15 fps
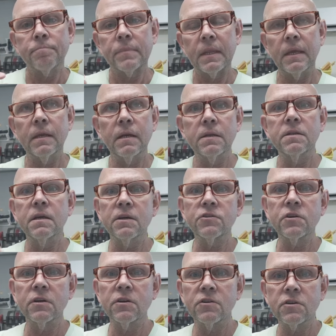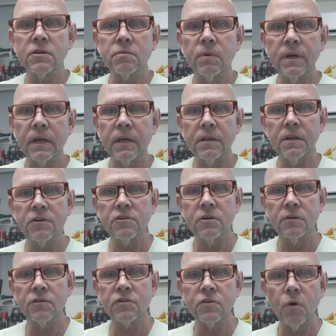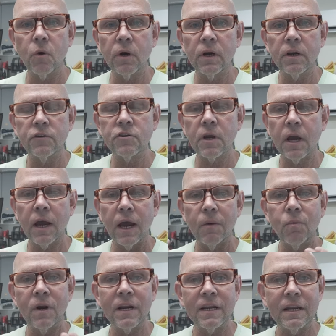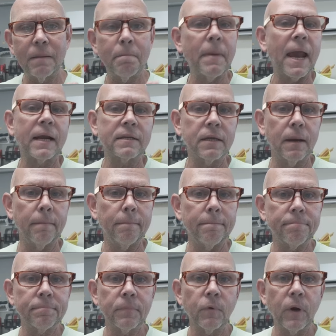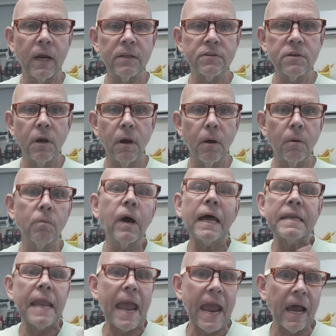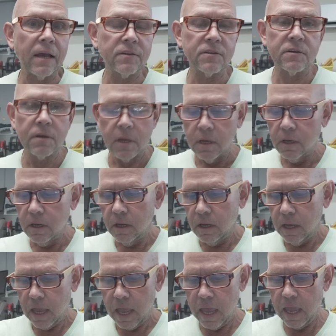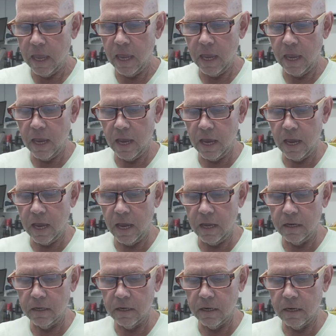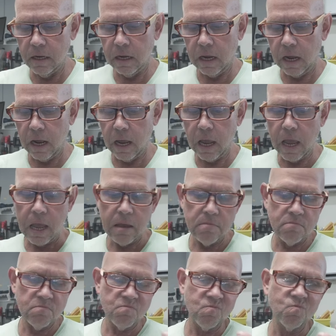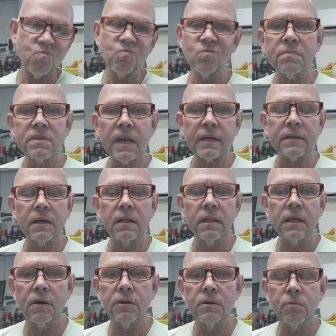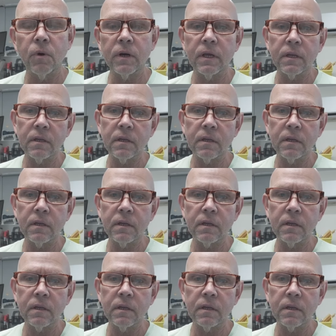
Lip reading: in addition to just wanting additional storage, I wanted it backed up, right? So a NAS. And technically, you'd want it